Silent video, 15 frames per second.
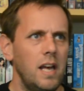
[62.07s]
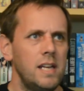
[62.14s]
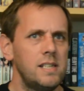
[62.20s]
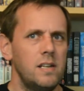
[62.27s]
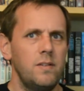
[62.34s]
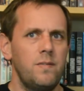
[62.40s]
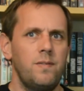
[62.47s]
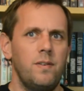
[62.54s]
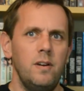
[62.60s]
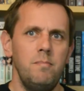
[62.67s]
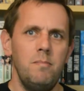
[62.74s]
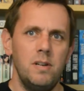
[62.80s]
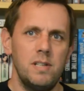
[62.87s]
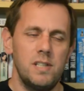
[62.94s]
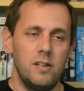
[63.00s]
is I
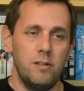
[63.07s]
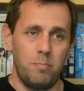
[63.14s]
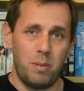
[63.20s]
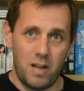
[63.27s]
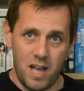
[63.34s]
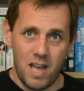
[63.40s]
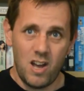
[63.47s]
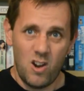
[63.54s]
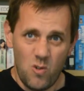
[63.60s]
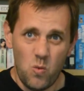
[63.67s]
find myself playing a